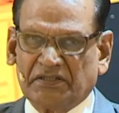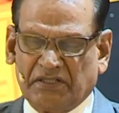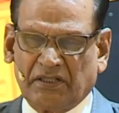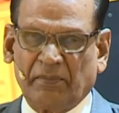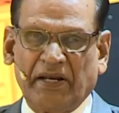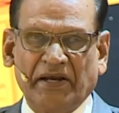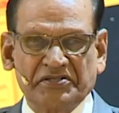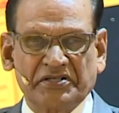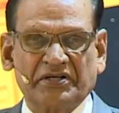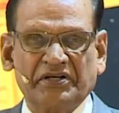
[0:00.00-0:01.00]

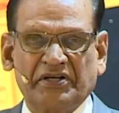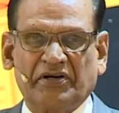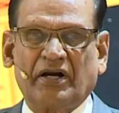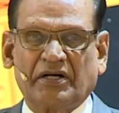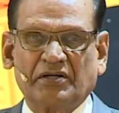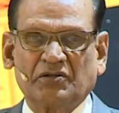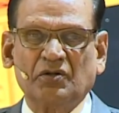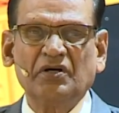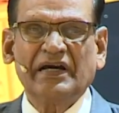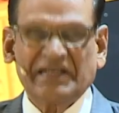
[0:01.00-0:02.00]
determination in order to
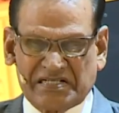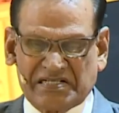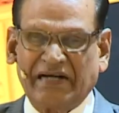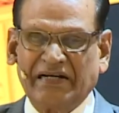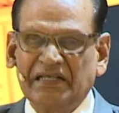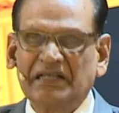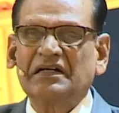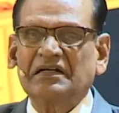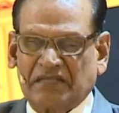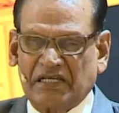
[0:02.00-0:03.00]
study
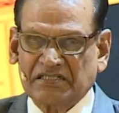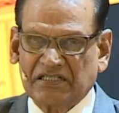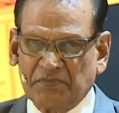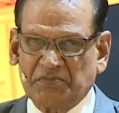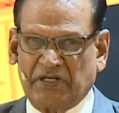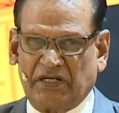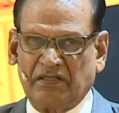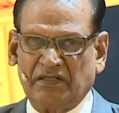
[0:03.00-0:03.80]
the scripture.